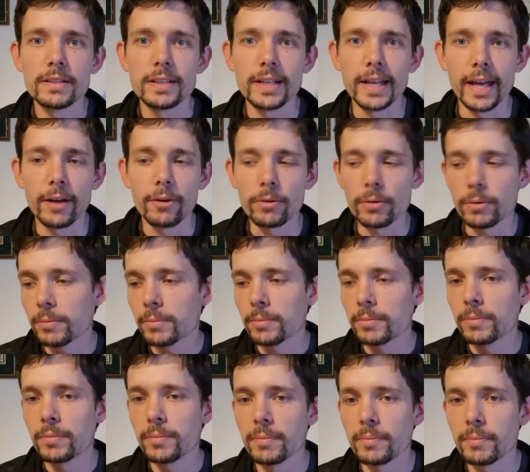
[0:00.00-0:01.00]
Now,
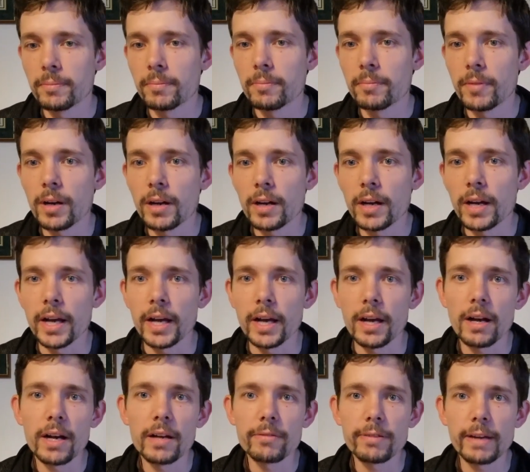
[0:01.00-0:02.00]

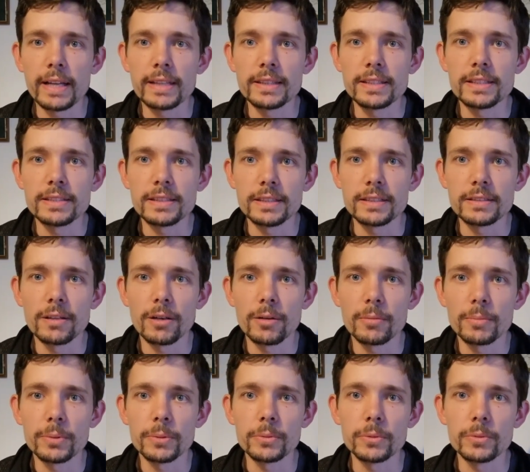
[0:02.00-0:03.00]
I've had this
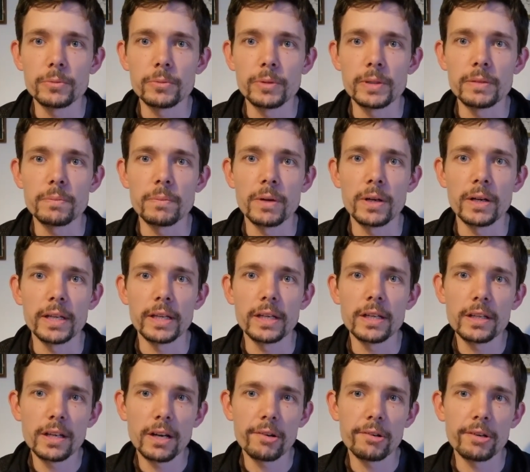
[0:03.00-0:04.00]
example with my
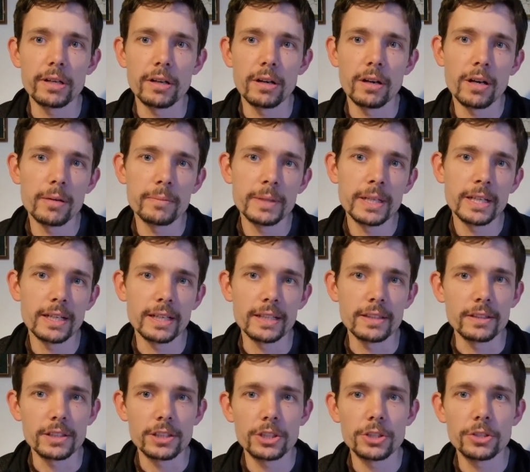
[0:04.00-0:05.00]
current armor
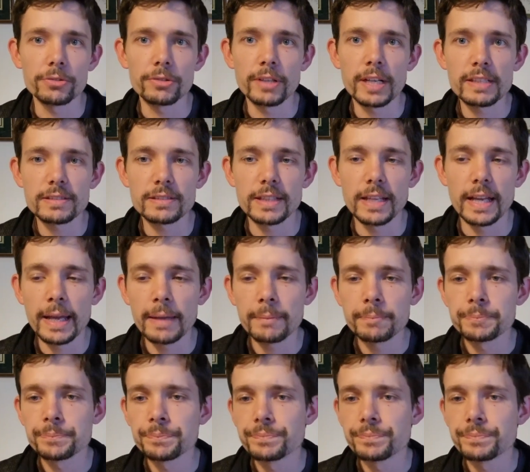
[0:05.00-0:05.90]
and the cuirass there.